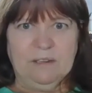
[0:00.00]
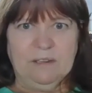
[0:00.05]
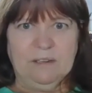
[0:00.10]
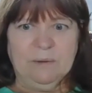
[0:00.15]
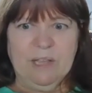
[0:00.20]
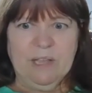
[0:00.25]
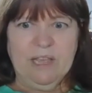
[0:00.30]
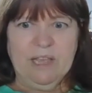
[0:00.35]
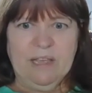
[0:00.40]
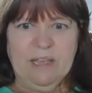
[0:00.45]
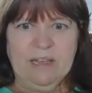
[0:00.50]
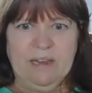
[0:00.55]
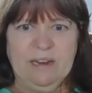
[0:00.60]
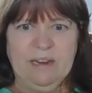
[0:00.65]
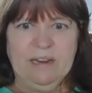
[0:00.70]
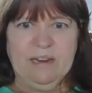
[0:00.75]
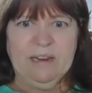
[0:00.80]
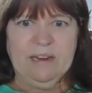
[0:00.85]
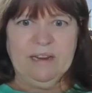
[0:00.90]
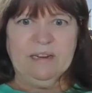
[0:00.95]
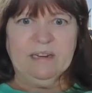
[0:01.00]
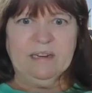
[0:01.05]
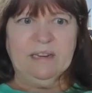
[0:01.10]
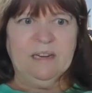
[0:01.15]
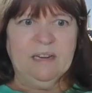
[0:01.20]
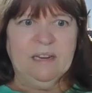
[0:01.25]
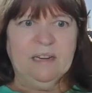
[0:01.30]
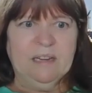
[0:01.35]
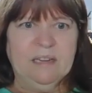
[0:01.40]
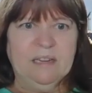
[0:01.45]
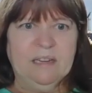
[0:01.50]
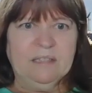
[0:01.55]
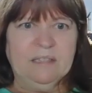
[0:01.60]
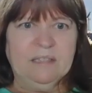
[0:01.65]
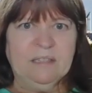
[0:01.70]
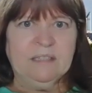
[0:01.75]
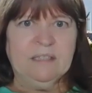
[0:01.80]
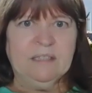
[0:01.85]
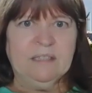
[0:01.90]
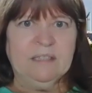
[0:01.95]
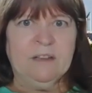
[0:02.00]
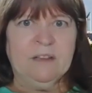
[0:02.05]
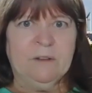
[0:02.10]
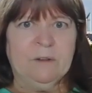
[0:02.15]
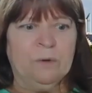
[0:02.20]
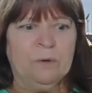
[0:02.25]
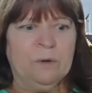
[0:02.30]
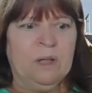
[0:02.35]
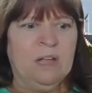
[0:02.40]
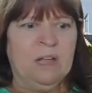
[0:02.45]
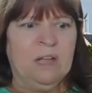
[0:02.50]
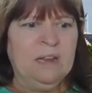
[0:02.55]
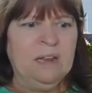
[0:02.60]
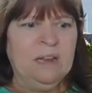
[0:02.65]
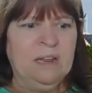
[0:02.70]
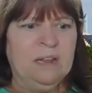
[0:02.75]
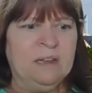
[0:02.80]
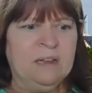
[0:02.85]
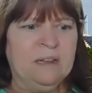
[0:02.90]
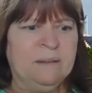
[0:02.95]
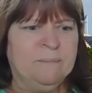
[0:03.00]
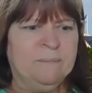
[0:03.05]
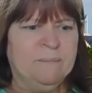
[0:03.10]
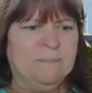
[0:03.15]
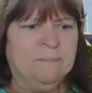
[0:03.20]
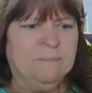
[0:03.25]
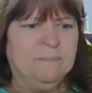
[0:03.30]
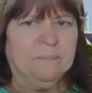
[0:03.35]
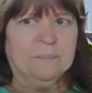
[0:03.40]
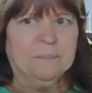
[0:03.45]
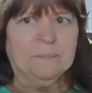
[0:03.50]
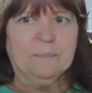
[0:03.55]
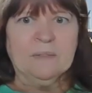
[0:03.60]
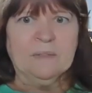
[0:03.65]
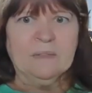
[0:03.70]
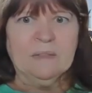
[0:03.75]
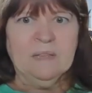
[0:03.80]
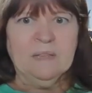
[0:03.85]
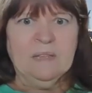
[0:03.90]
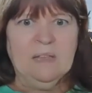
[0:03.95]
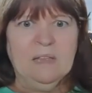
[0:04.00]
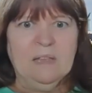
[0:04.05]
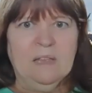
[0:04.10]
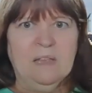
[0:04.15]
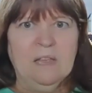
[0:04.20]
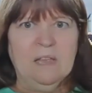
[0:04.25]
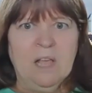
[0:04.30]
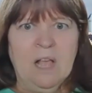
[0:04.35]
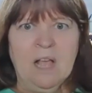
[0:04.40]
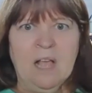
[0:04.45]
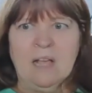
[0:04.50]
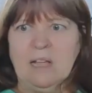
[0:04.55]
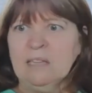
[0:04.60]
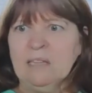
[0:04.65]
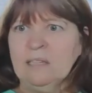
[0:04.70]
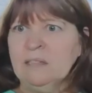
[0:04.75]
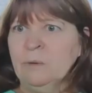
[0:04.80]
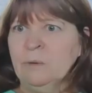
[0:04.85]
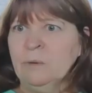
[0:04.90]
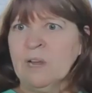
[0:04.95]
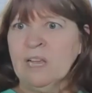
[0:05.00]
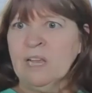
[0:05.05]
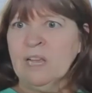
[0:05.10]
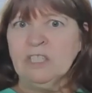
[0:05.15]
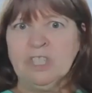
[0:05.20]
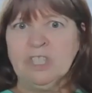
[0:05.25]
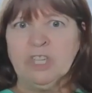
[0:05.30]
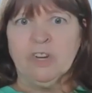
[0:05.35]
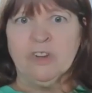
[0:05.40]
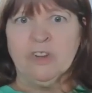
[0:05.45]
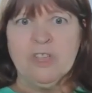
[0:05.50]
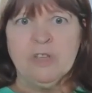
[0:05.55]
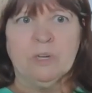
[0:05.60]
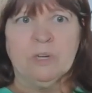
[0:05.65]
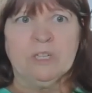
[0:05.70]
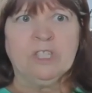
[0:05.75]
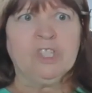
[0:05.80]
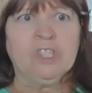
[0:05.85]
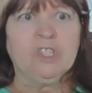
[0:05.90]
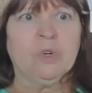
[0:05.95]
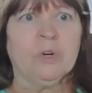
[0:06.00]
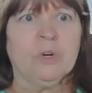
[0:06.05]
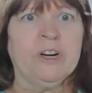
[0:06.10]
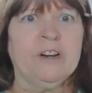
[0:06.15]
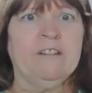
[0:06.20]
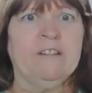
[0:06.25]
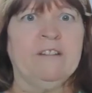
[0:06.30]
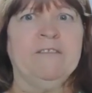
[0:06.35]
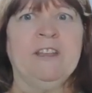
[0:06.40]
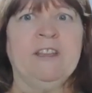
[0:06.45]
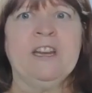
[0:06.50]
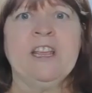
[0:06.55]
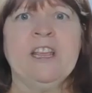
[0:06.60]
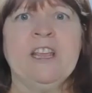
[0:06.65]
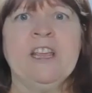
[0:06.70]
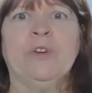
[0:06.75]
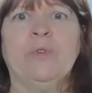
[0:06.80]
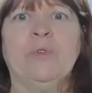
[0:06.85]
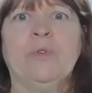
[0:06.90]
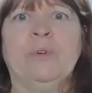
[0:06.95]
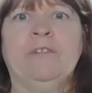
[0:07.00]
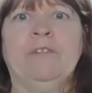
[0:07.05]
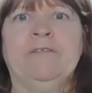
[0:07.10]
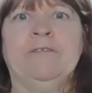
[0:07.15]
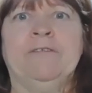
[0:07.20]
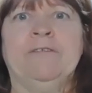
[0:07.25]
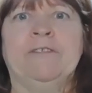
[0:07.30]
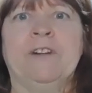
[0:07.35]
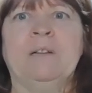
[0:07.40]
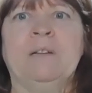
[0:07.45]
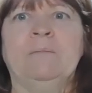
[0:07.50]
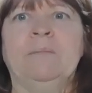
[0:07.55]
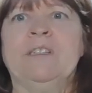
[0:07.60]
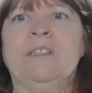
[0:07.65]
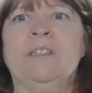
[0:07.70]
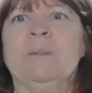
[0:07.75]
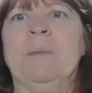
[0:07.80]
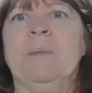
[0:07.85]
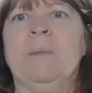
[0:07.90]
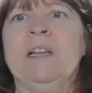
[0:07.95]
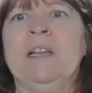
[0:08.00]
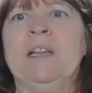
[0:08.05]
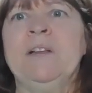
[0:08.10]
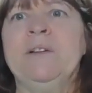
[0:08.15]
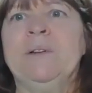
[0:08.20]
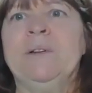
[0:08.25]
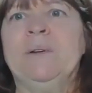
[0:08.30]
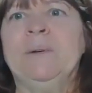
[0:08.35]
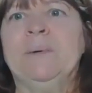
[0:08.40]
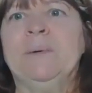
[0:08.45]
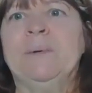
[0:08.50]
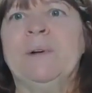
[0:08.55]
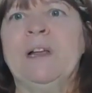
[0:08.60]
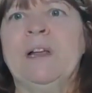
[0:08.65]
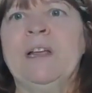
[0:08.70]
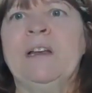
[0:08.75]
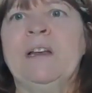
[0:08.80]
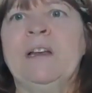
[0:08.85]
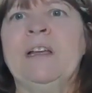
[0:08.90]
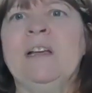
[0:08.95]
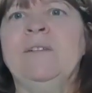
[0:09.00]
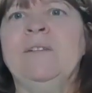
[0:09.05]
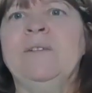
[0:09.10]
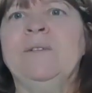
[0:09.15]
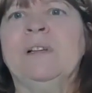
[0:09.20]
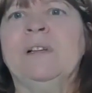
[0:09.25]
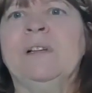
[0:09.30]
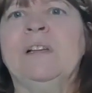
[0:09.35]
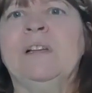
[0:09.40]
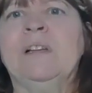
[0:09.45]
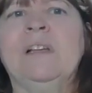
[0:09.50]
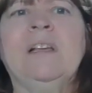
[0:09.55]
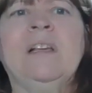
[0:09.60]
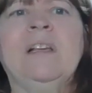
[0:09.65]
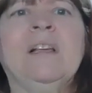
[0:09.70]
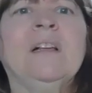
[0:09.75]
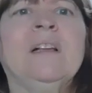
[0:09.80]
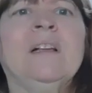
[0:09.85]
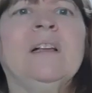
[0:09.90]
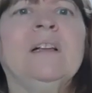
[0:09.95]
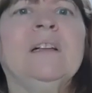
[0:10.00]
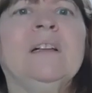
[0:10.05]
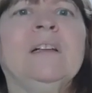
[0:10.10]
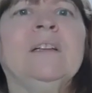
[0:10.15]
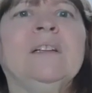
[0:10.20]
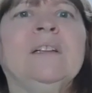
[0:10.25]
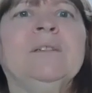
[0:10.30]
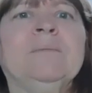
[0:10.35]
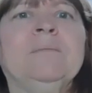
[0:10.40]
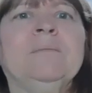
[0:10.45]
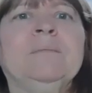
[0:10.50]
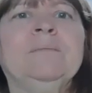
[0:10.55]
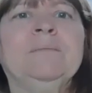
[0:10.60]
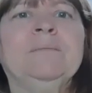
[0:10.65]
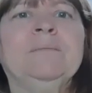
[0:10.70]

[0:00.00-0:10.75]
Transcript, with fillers: Okay, so I am uh, going to show you a short video from SMUD right now. Um,